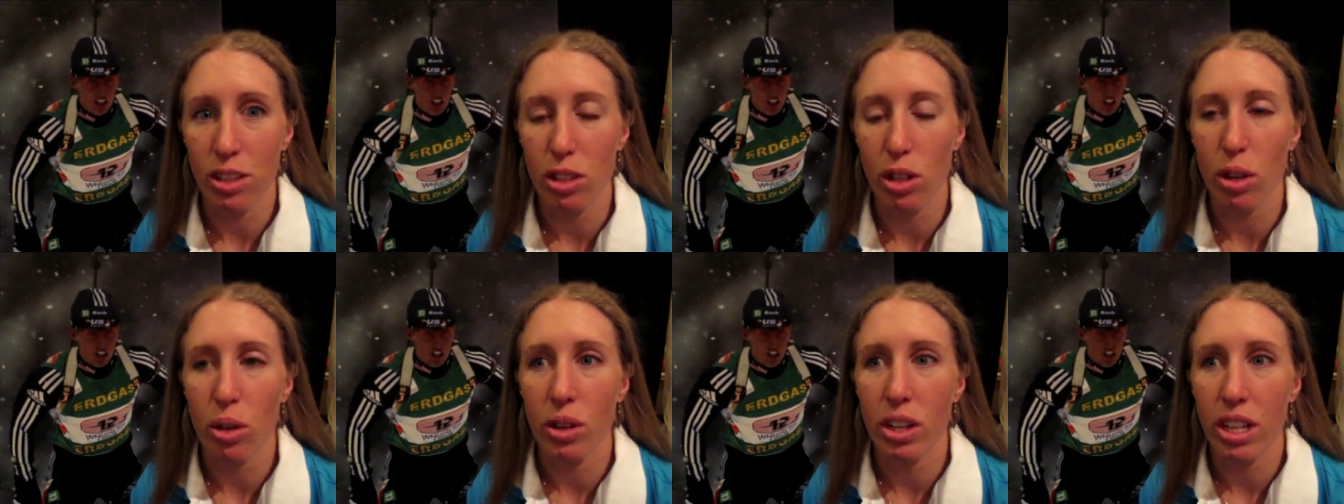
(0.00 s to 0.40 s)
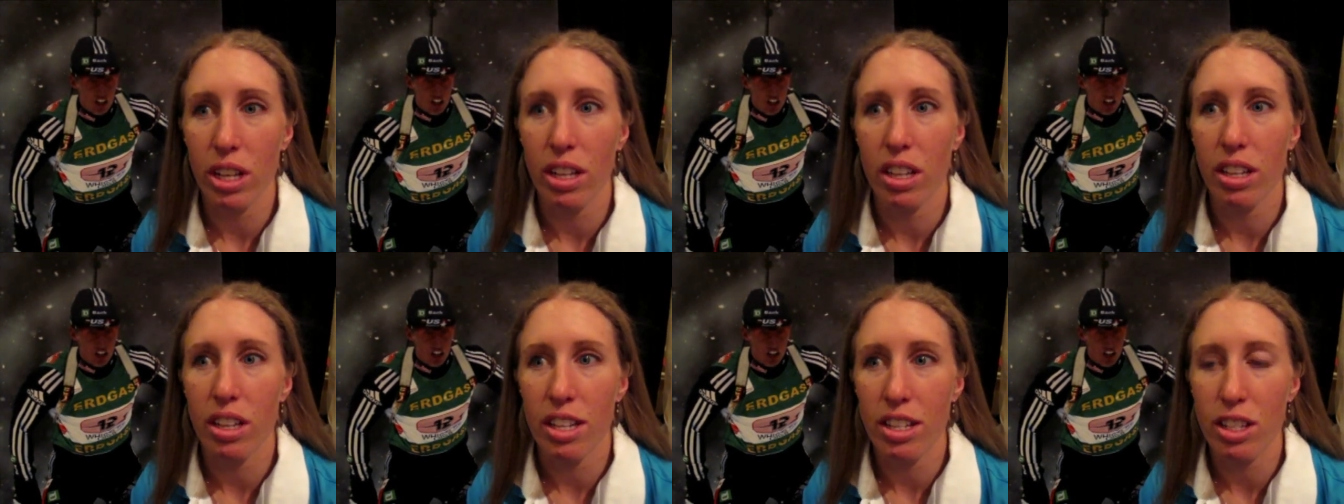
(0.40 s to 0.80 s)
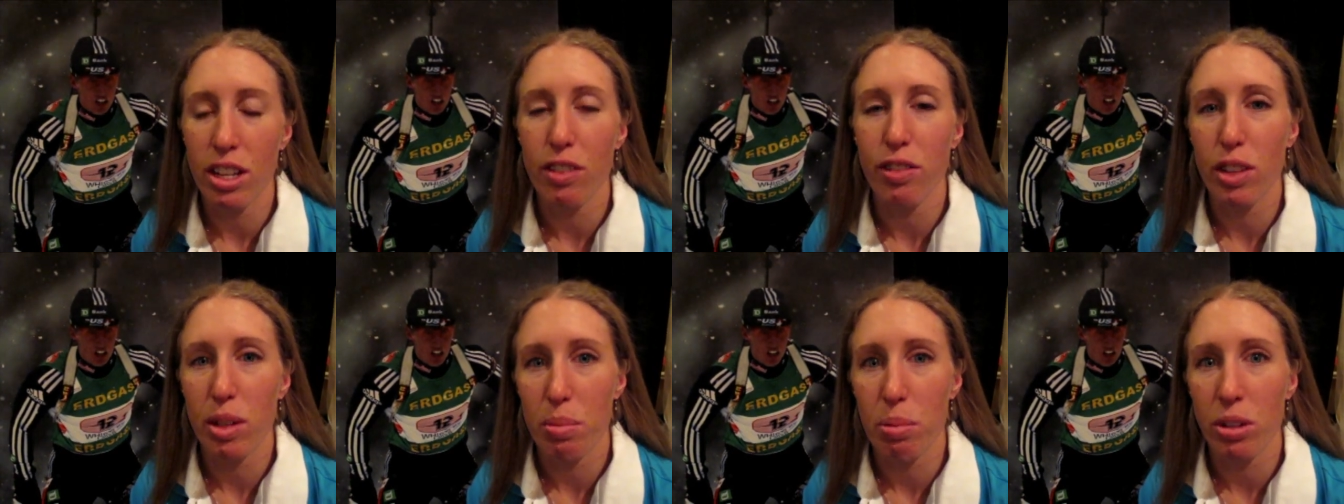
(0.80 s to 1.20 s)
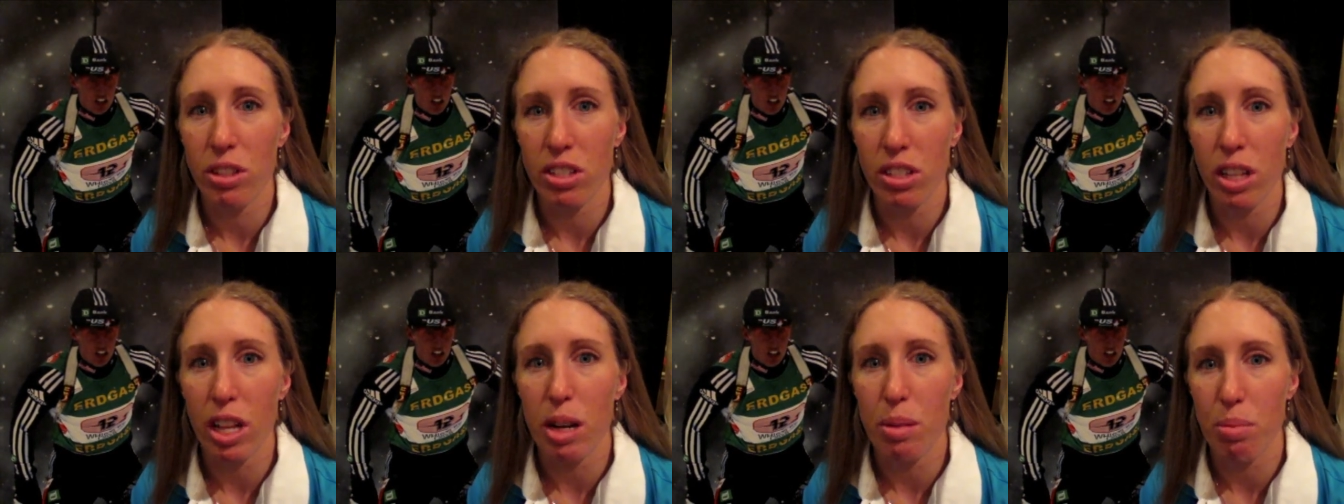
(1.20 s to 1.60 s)
So it, it definitely
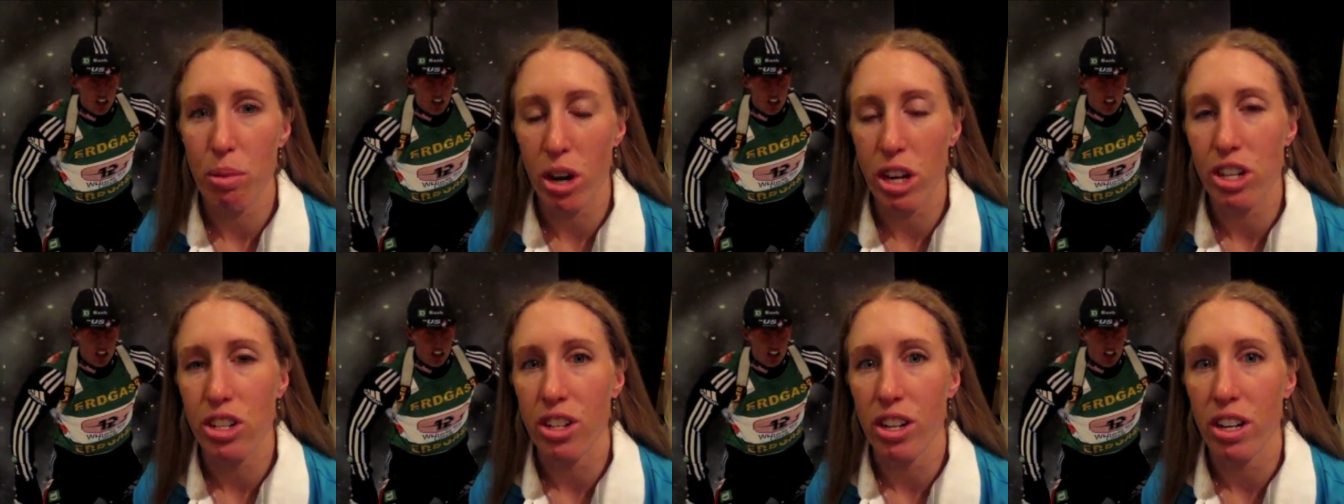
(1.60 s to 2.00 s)
puts a lot of pressure